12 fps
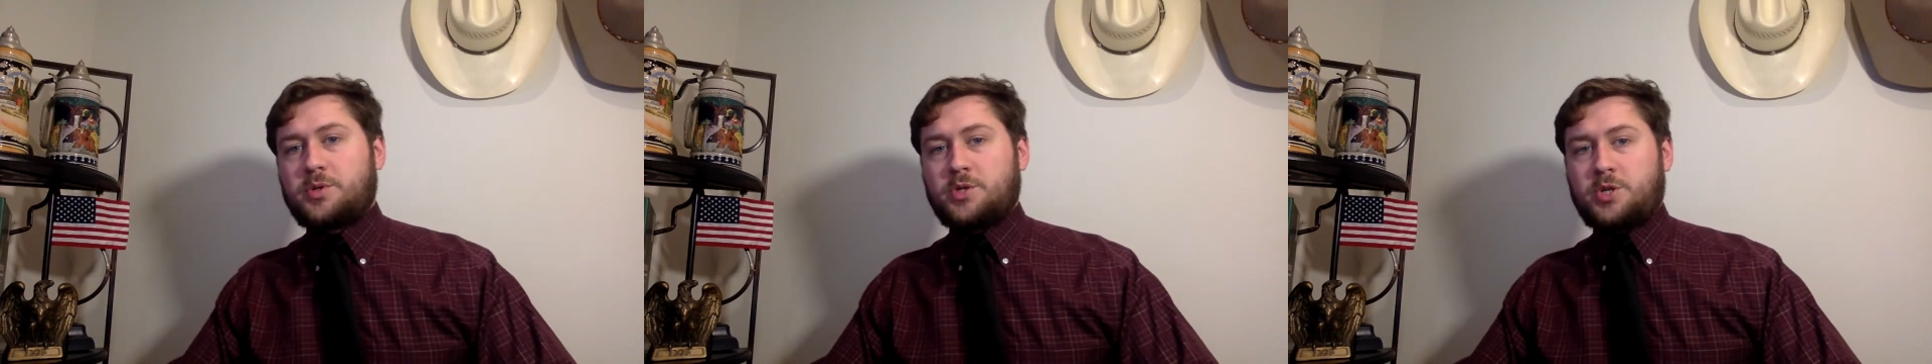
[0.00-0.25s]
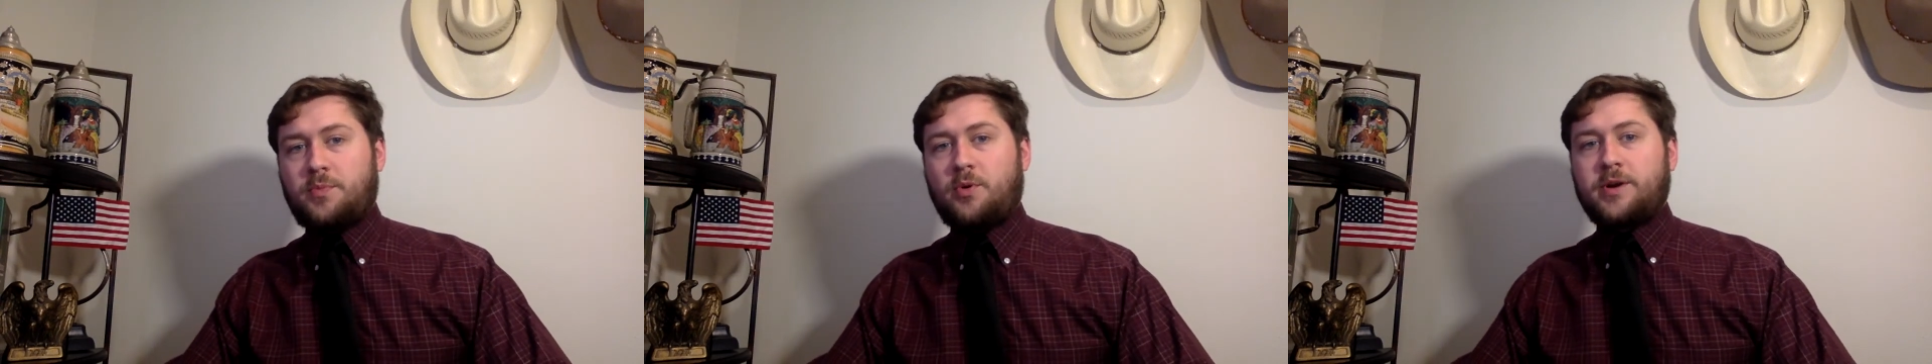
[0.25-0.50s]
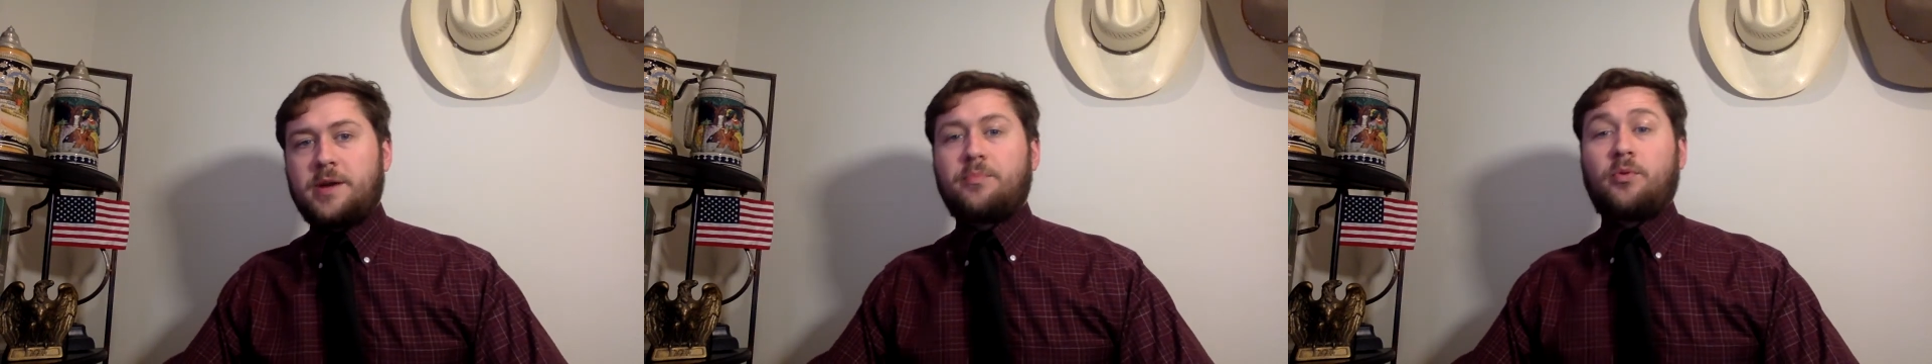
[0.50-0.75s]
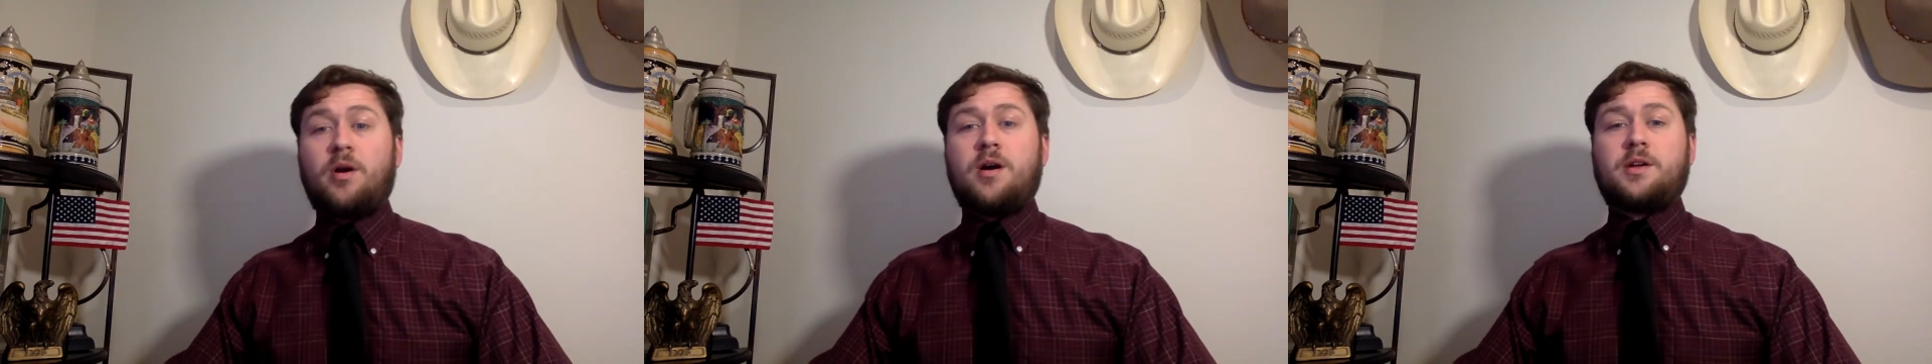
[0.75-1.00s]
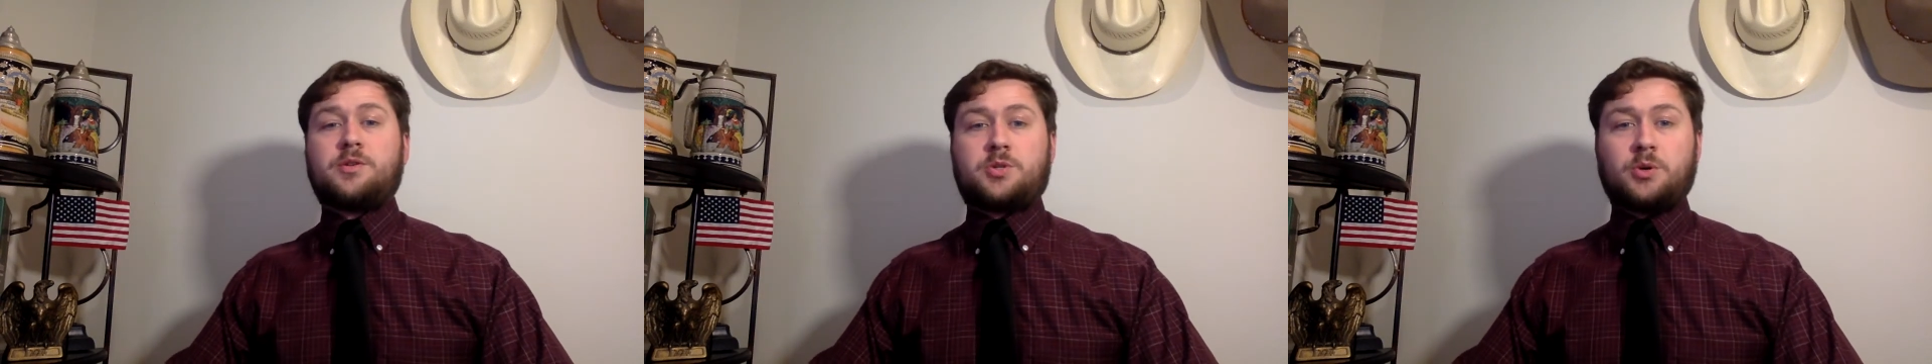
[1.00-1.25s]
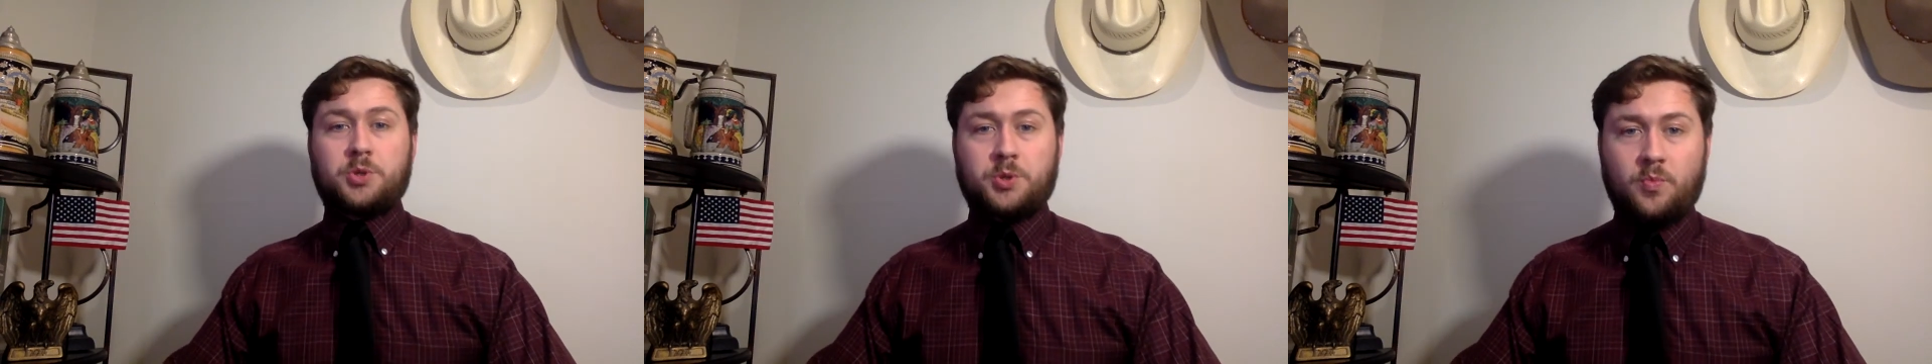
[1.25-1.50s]
support a broad
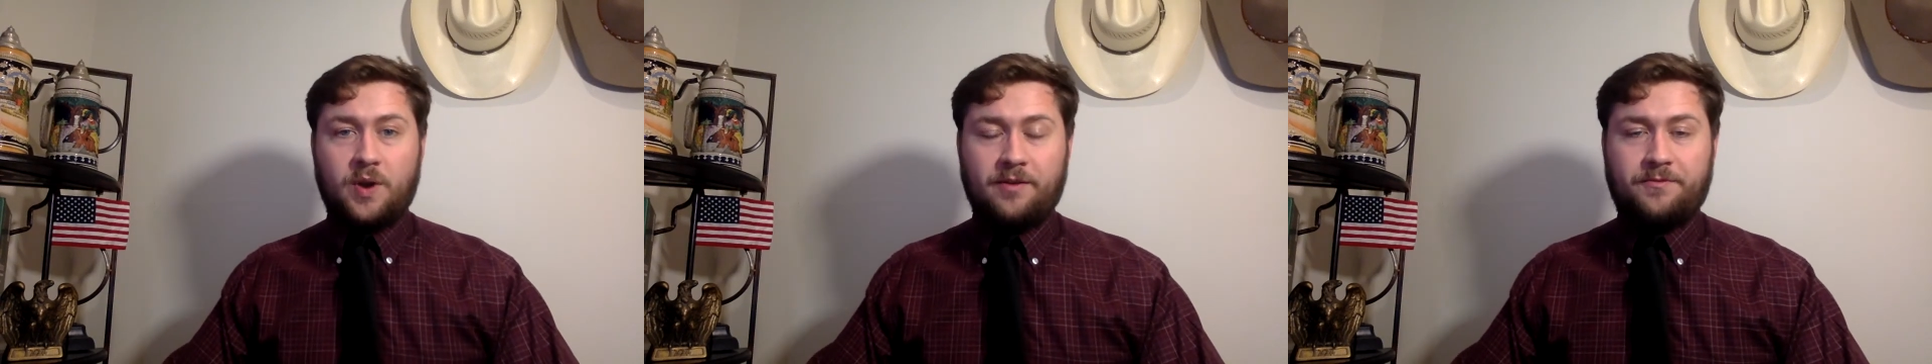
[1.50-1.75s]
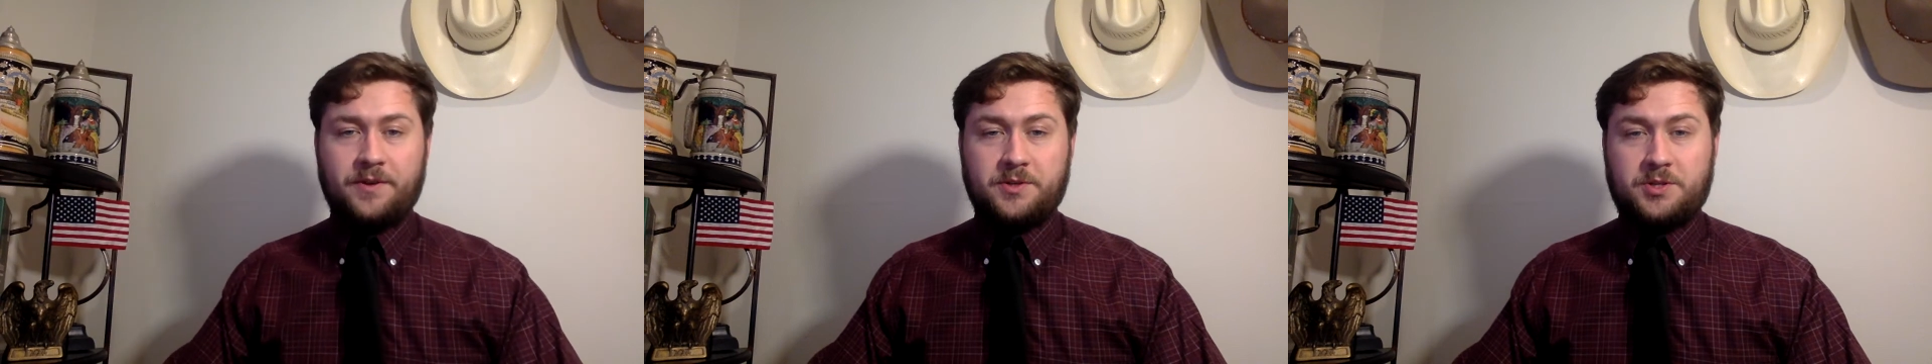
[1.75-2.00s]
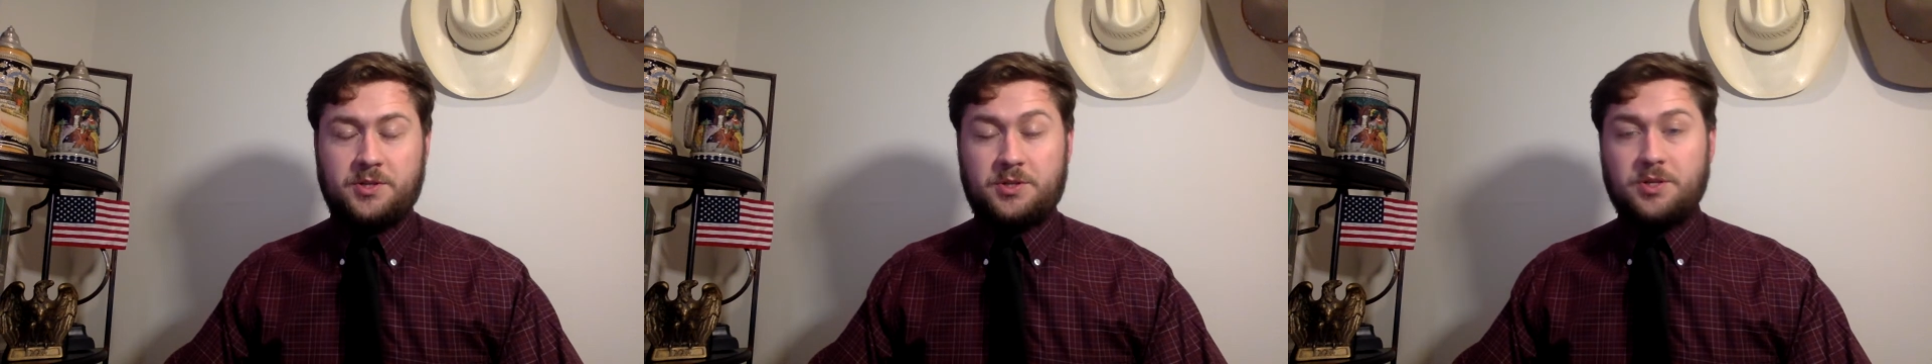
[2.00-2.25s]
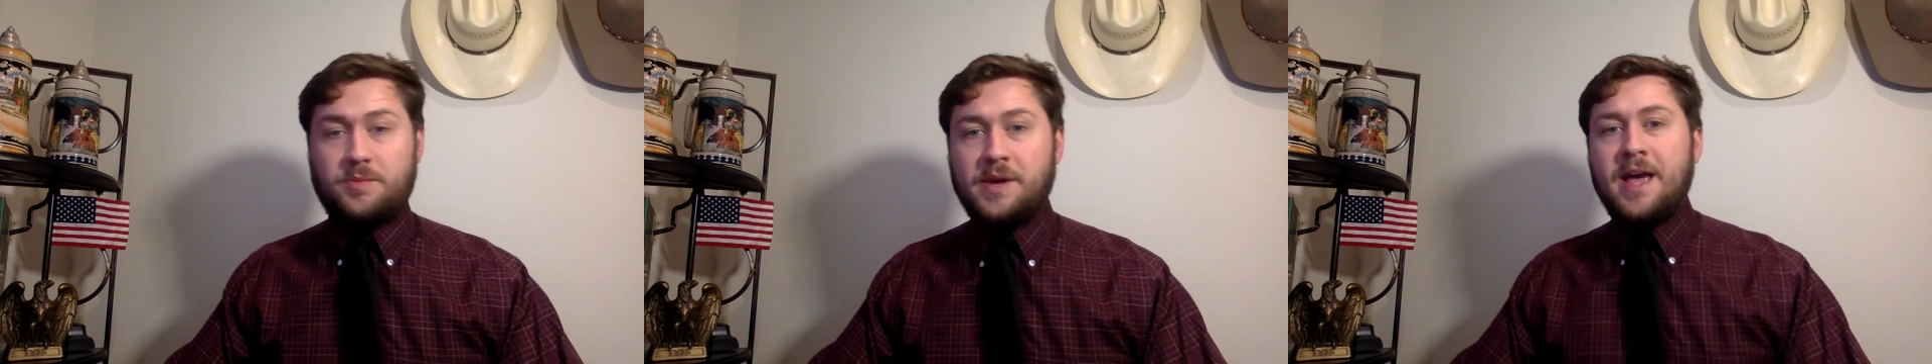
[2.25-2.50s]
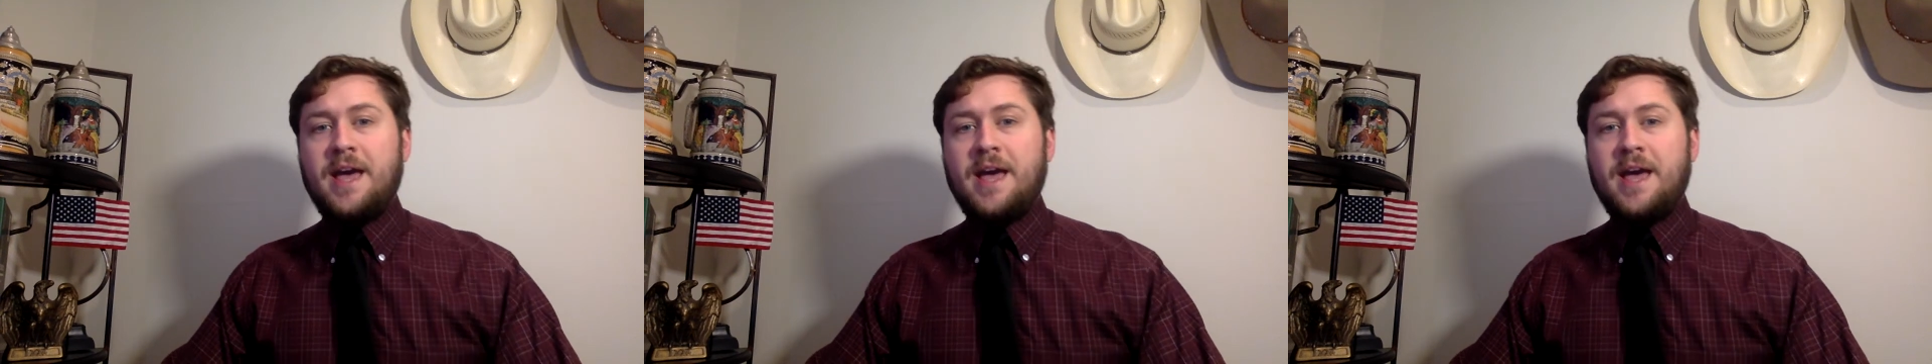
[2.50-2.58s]
social welfare system